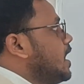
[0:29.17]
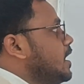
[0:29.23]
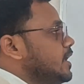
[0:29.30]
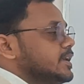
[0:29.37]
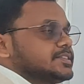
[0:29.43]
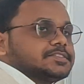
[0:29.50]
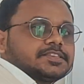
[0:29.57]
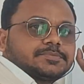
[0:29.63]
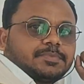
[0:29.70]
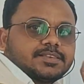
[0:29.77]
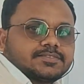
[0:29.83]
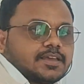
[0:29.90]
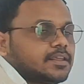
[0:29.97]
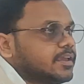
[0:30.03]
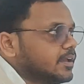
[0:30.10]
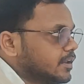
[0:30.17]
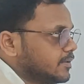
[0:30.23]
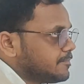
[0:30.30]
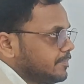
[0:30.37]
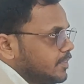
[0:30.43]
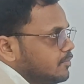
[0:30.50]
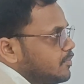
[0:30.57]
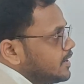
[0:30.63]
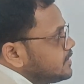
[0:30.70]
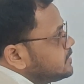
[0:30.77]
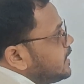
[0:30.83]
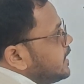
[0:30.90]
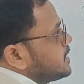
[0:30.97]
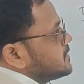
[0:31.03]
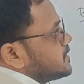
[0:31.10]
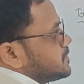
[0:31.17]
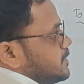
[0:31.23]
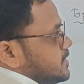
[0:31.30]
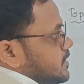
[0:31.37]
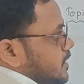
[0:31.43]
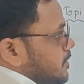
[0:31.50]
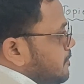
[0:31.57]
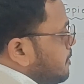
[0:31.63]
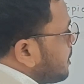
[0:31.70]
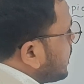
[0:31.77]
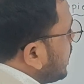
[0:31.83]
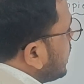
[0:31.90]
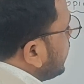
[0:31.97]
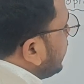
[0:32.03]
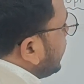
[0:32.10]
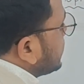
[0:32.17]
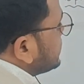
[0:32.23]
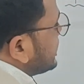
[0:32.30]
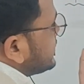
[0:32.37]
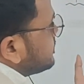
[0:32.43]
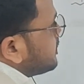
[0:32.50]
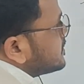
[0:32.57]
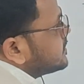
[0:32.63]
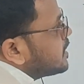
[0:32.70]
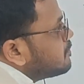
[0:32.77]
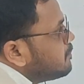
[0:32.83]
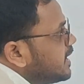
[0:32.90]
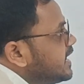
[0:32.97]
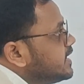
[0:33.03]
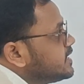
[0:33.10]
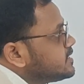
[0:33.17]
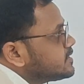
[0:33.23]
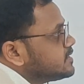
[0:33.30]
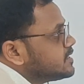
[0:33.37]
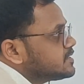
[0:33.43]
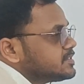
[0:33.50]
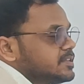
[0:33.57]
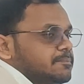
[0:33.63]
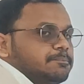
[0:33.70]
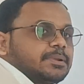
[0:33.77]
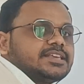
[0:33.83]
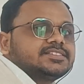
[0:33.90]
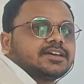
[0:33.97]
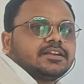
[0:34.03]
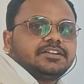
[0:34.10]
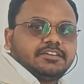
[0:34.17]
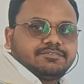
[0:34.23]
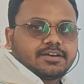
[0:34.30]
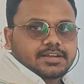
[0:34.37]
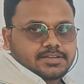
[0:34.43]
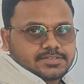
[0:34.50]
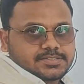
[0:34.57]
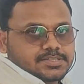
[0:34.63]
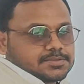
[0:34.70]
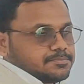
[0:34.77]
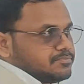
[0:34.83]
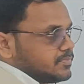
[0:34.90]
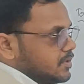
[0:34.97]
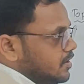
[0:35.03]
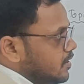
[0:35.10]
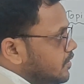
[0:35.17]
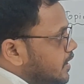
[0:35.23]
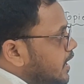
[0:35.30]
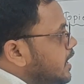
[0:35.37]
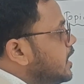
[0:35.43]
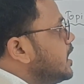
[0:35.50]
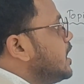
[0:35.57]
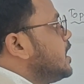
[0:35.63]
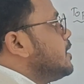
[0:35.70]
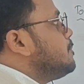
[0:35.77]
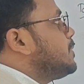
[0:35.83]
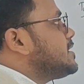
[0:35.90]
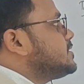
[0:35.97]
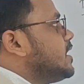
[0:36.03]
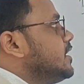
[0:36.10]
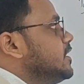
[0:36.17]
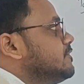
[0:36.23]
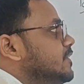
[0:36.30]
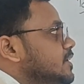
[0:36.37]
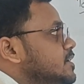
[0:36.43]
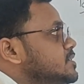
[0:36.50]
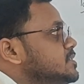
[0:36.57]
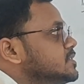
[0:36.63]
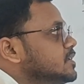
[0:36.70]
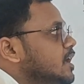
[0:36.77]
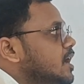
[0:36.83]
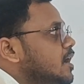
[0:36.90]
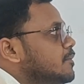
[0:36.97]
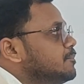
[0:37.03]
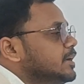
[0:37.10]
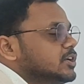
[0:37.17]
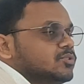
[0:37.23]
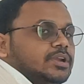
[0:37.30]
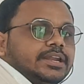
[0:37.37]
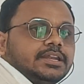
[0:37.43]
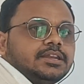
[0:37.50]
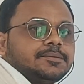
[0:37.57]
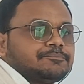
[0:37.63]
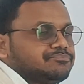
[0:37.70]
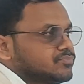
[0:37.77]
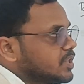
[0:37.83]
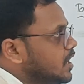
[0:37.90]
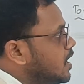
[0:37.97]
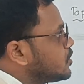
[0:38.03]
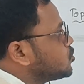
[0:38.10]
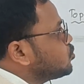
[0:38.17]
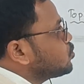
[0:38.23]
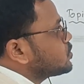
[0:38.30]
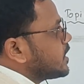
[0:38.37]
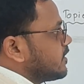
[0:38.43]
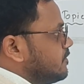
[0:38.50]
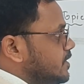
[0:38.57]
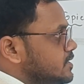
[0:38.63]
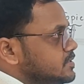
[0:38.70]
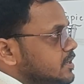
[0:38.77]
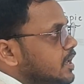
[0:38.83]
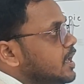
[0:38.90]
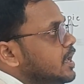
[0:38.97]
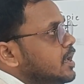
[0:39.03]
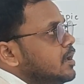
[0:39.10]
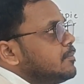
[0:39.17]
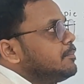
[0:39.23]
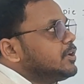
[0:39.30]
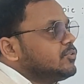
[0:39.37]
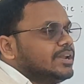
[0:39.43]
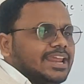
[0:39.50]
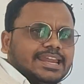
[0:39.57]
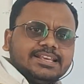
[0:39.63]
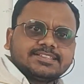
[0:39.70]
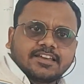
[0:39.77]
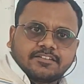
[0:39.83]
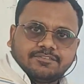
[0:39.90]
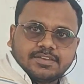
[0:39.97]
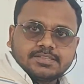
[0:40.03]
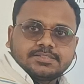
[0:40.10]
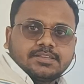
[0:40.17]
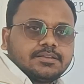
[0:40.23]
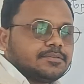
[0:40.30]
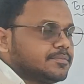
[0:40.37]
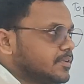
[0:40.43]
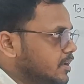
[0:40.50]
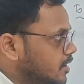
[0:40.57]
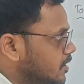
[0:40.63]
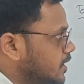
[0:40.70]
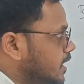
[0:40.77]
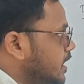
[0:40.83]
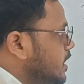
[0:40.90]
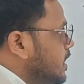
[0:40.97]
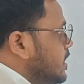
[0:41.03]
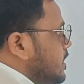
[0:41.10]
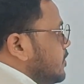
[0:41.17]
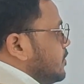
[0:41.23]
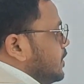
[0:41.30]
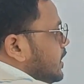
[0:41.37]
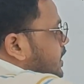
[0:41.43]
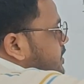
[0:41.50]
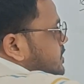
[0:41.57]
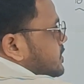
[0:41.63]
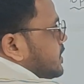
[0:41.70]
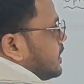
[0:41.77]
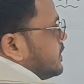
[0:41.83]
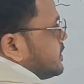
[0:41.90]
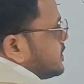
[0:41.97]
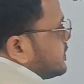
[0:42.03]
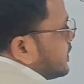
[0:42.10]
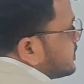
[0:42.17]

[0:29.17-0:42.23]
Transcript: the excess pressure here. What is the excess pressure? Excess pressure means this is the pressure difference. Okay, pressure difference between two surface, between any surface. Okay, we consider this is